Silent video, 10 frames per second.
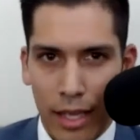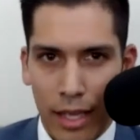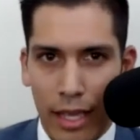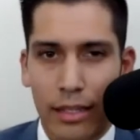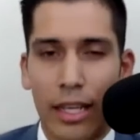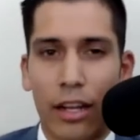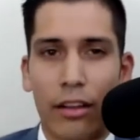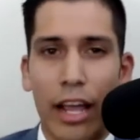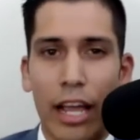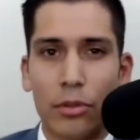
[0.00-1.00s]
and are
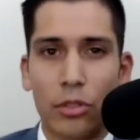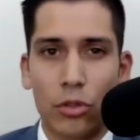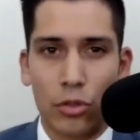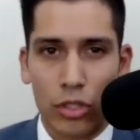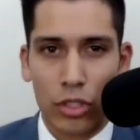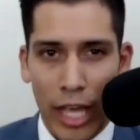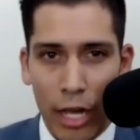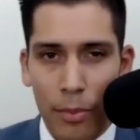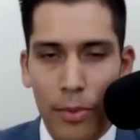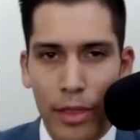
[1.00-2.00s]
able to
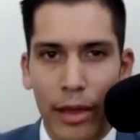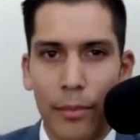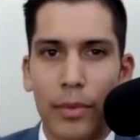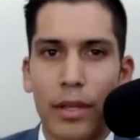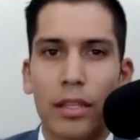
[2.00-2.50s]
help them